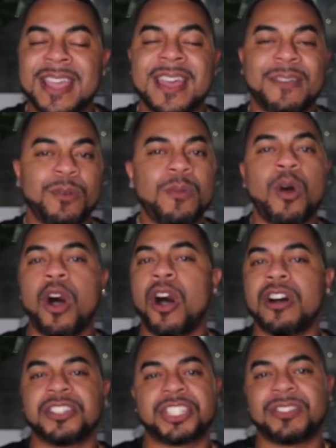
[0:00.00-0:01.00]
We were all
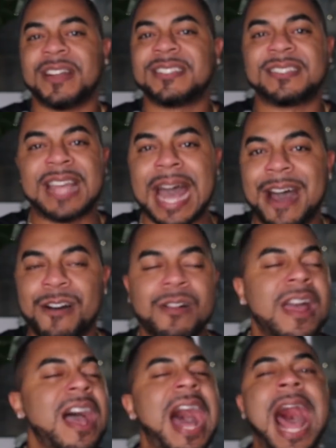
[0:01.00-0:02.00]
stressed out.
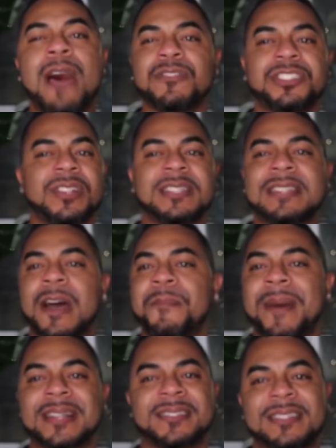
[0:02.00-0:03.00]
I was stressed out
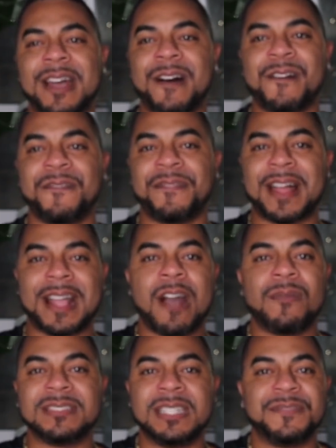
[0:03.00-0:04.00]
myself. Like, I
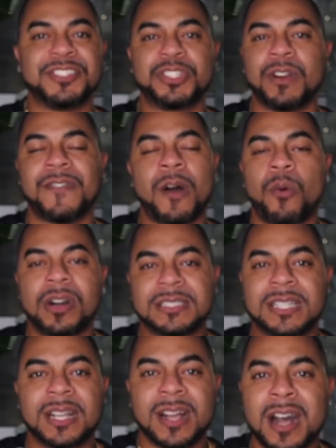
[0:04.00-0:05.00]
wasn't even sure if I wanted
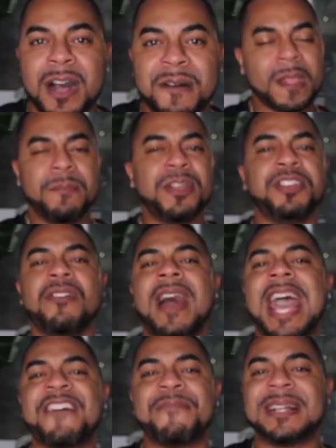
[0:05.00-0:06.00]
to come. But, you know, I
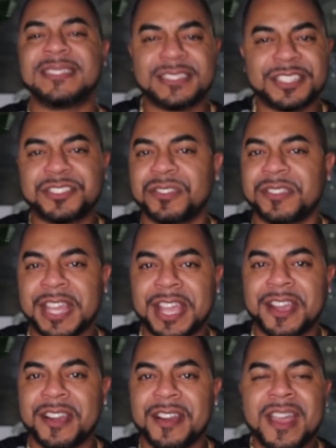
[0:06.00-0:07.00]
have my sister
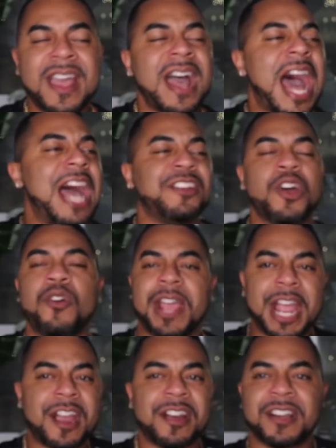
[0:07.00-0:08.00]
there. I know
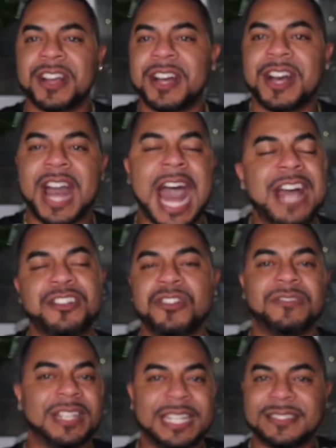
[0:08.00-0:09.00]
Erica. I know
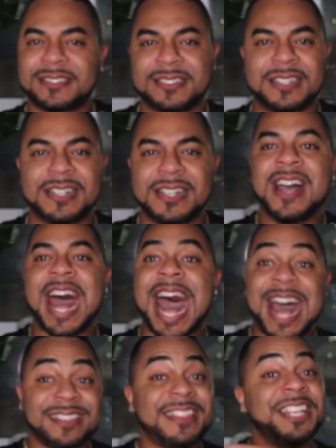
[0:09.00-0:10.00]
Lisa. I
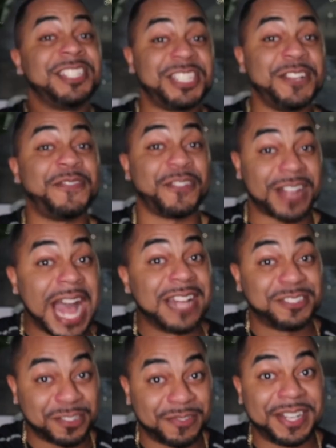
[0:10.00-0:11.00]
think she forgot
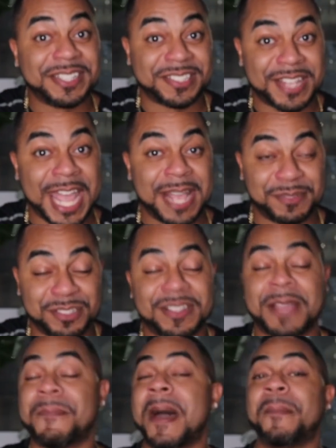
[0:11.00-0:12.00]
Dorit's name. She's like
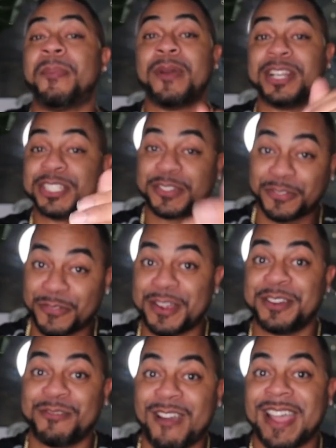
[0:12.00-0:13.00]
my British friend
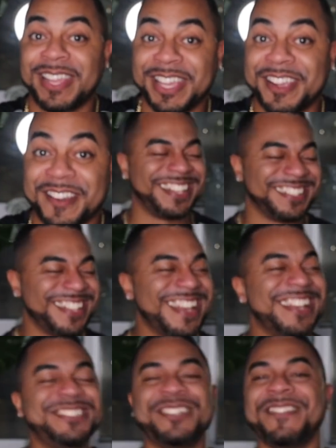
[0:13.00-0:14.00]
right here.
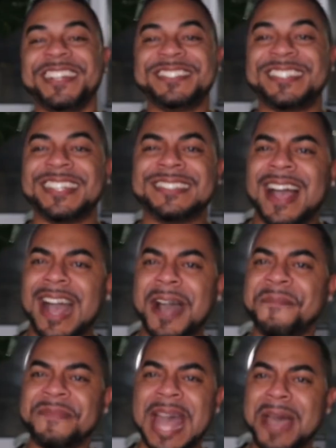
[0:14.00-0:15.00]
Dorit says,
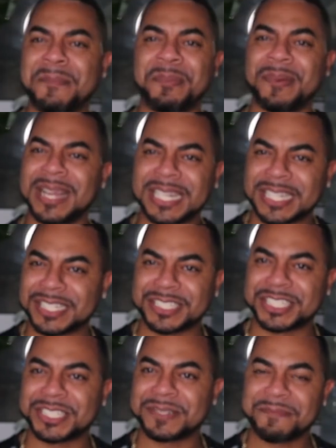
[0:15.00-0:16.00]
I'm not
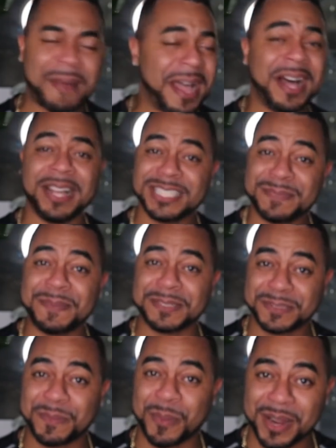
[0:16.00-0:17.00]
British. My husband's
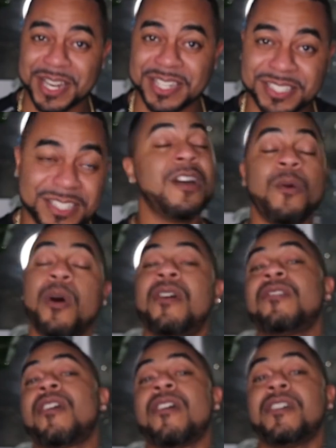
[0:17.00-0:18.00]
British. Well,
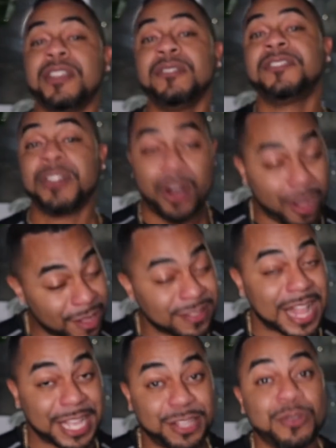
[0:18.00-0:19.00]
girl, you talk
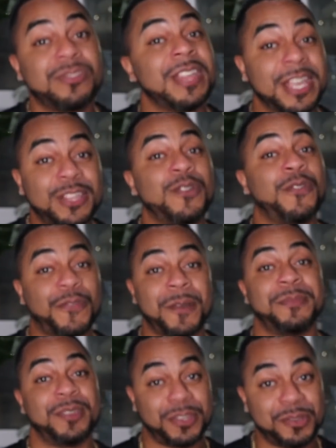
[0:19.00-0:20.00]
like you think you're from
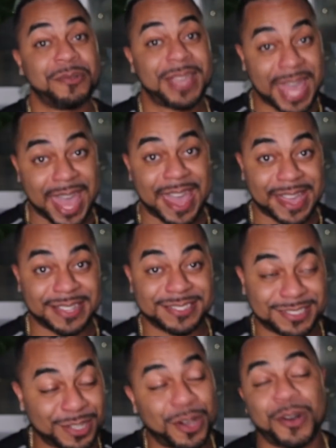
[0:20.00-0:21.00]
the UK.
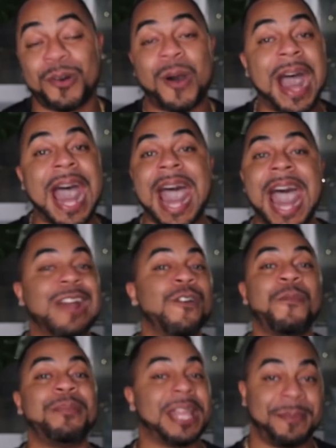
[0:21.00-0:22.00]
So I don't
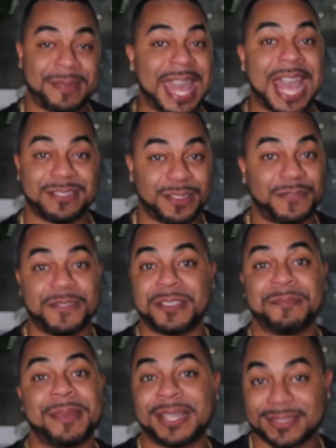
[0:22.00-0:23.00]
blame Kathy for the
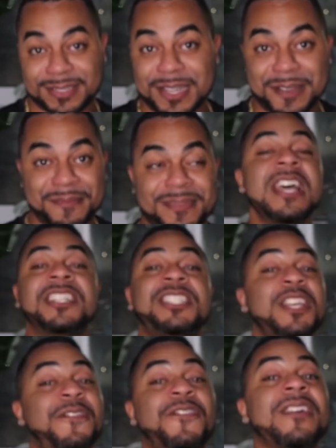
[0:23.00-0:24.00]
mix-up. She
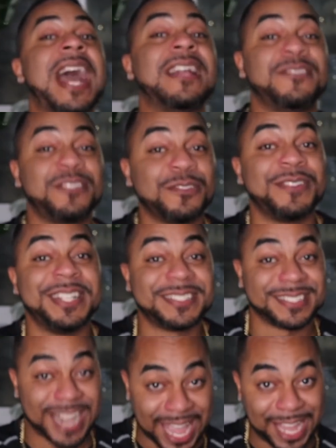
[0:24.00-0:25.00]
forgot Dorit's
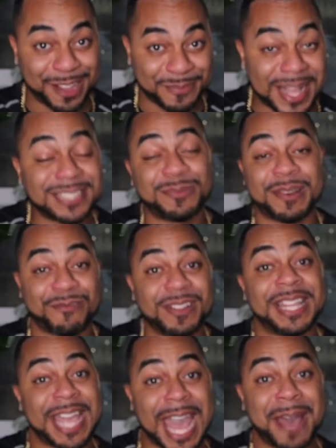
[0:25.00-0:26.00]
name. That's what really
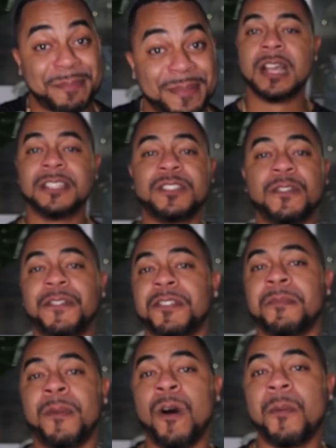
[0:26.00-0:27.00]
happened. So for the
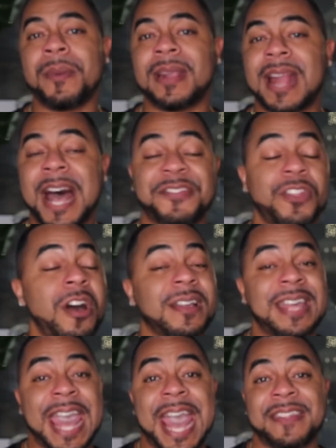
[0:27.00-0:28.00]
moment, I thought
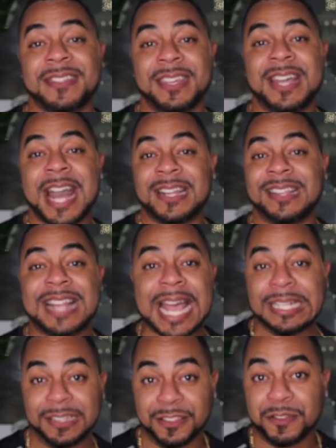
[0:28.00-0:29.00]
Kathy kind of
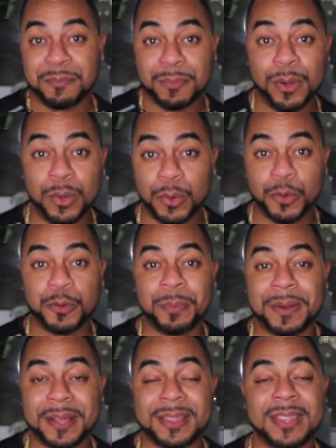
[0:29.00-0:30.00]
lightened the mood,
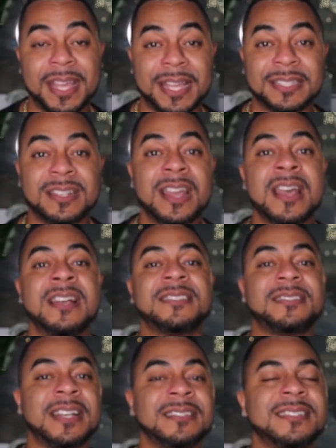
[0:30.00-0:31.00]
but then
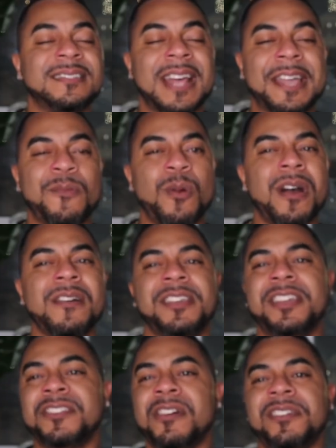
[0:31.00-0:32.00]
Sutton's like, well, you
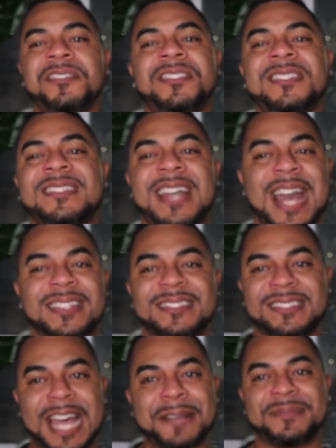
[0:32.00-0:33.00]
know, you just gotta
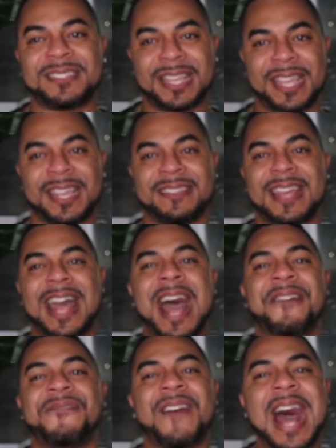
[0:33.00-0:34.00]
stop saying that I
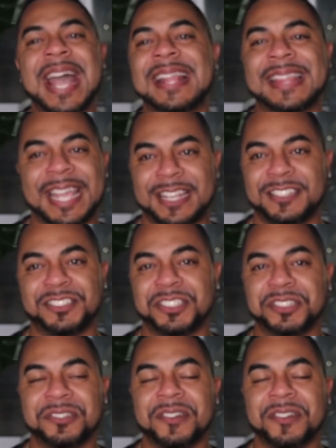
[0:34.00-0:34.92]
violated you.